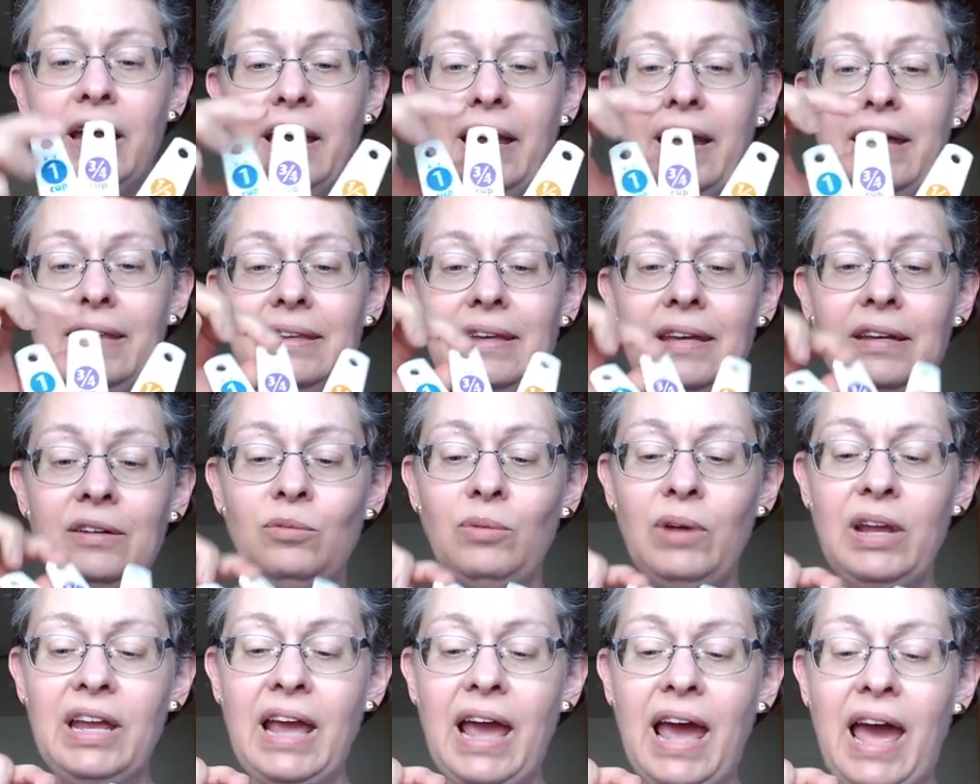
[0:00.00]
and
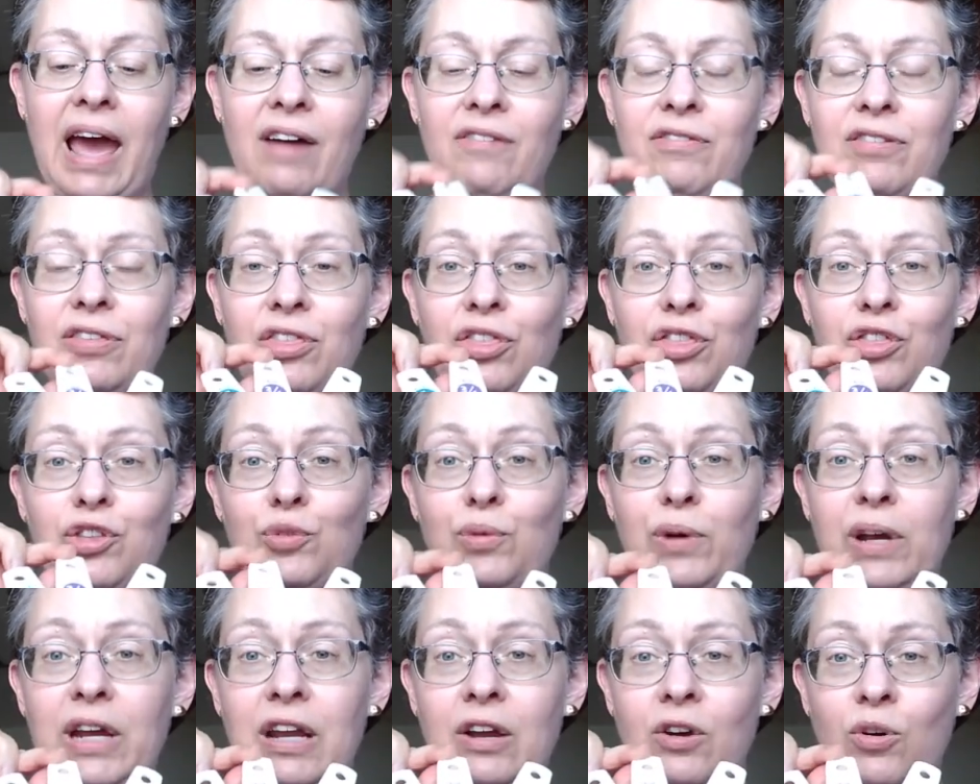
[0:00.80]
then we have
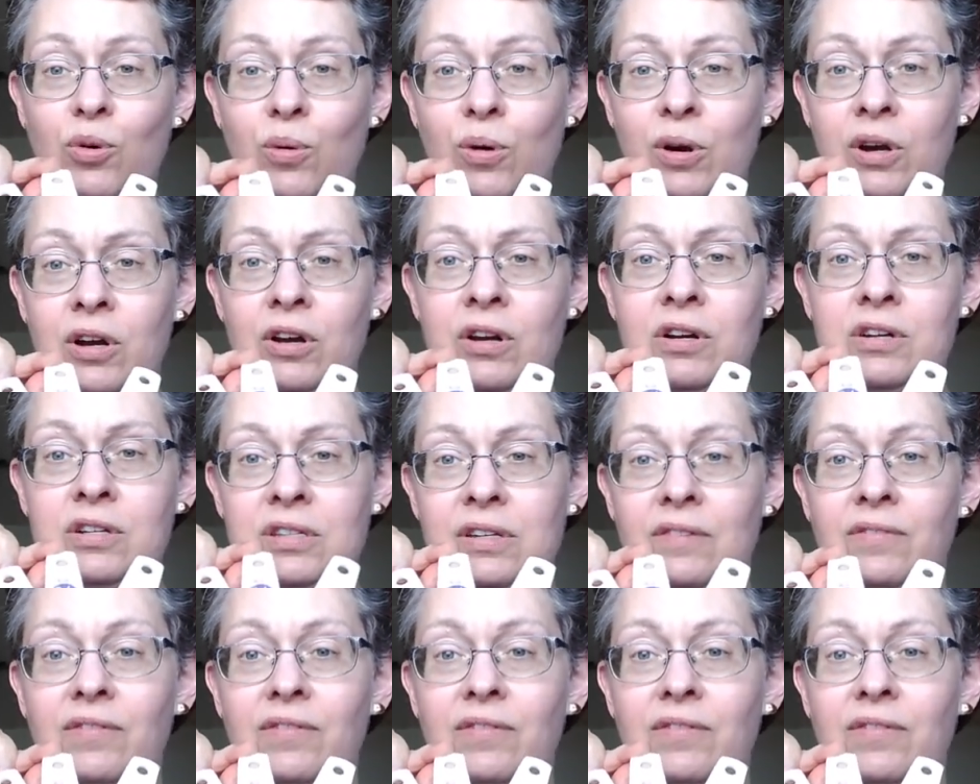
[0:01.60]
3/4